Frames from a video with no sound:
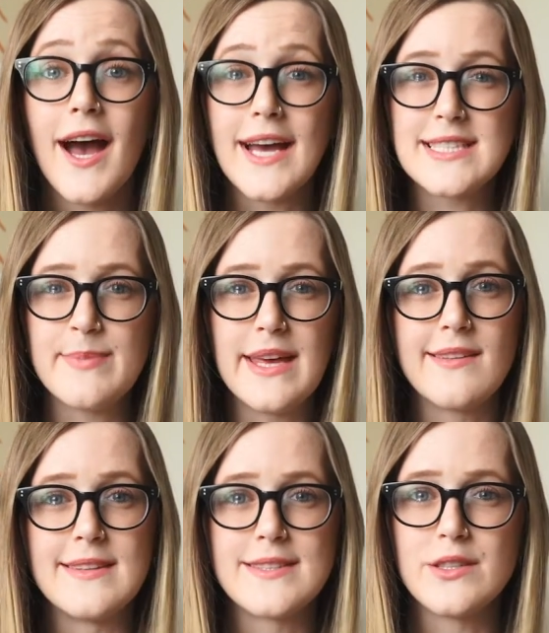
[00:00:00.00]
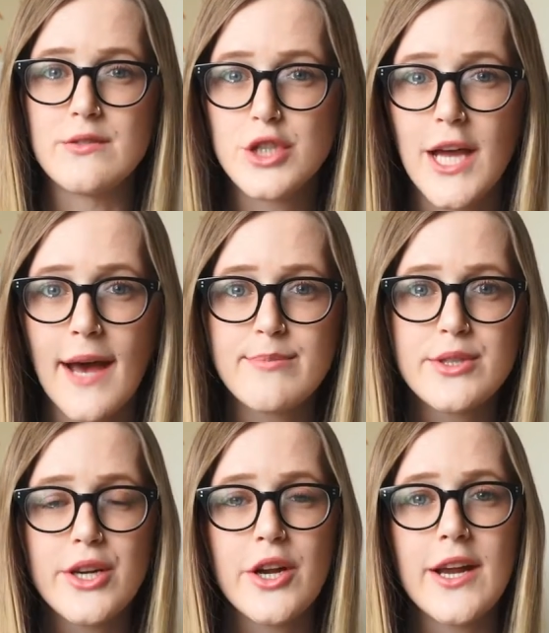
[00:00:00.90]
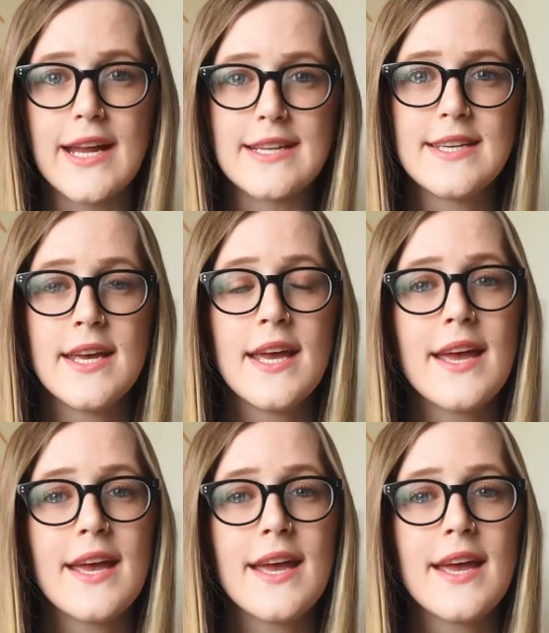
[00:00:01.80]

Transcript: us being in this new chapter and